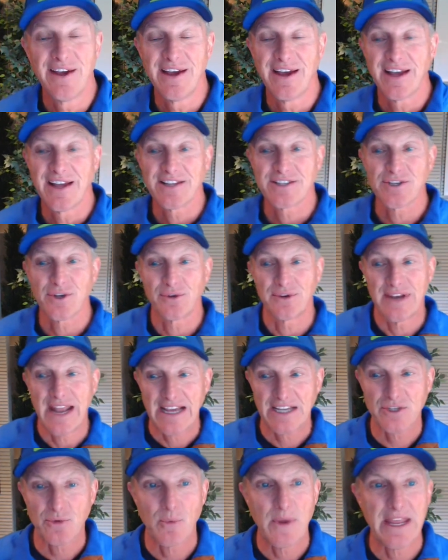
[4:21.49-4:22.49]
And so
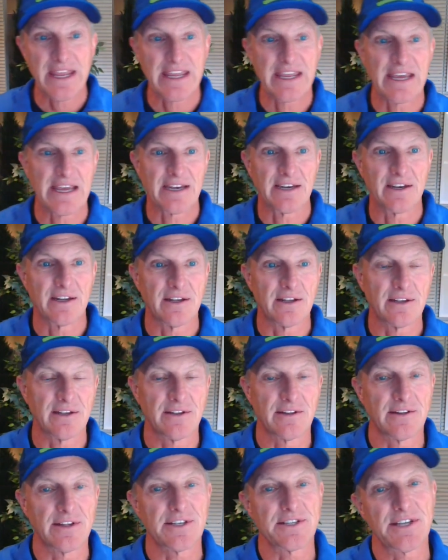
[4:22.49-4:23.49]
next weekend,
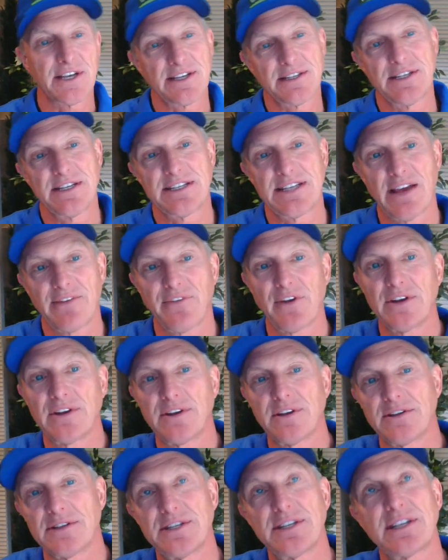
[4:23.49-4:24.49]
the
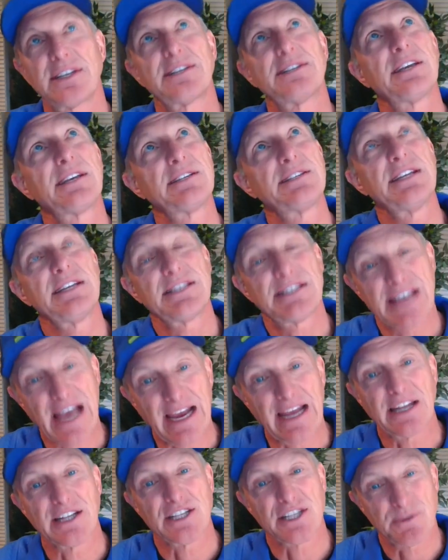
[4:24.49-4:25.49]
67,
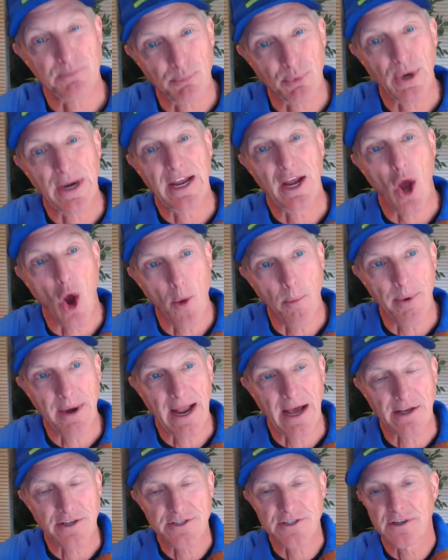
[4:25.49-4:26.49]
62nd Spring Open
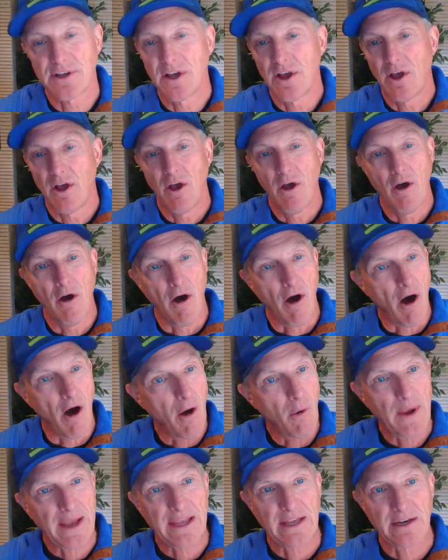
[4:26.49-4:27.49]
House,
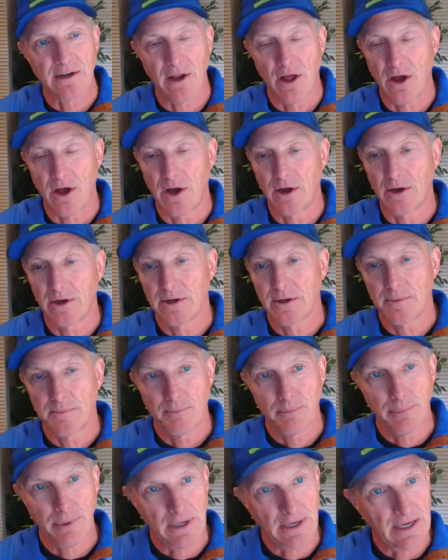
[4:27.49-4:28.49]
all weekend long,
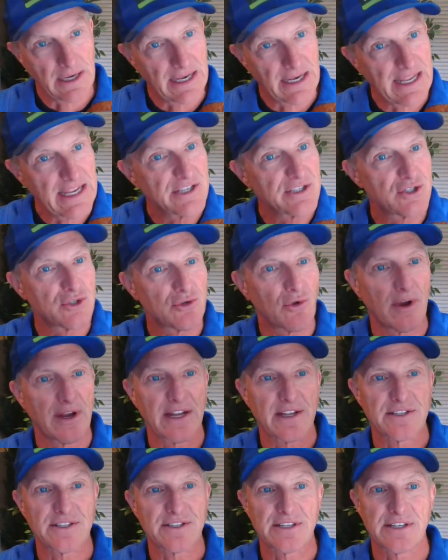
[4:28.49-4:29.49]
please join
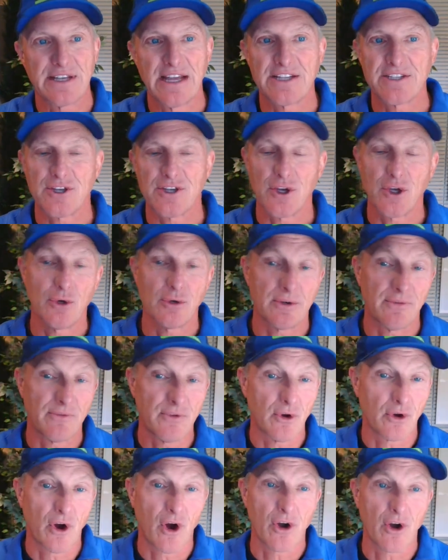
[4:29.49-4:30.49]
us. It's a hoot. If
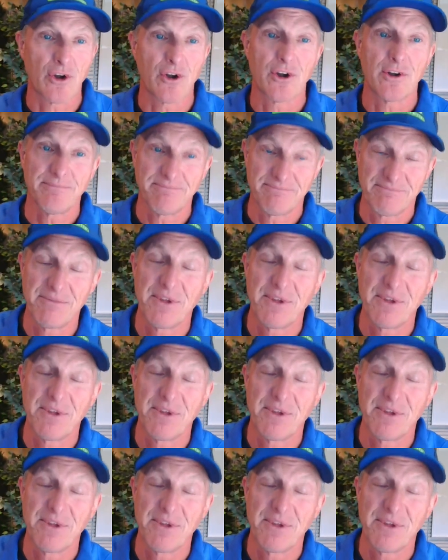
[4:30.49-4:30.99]
you're a gardener,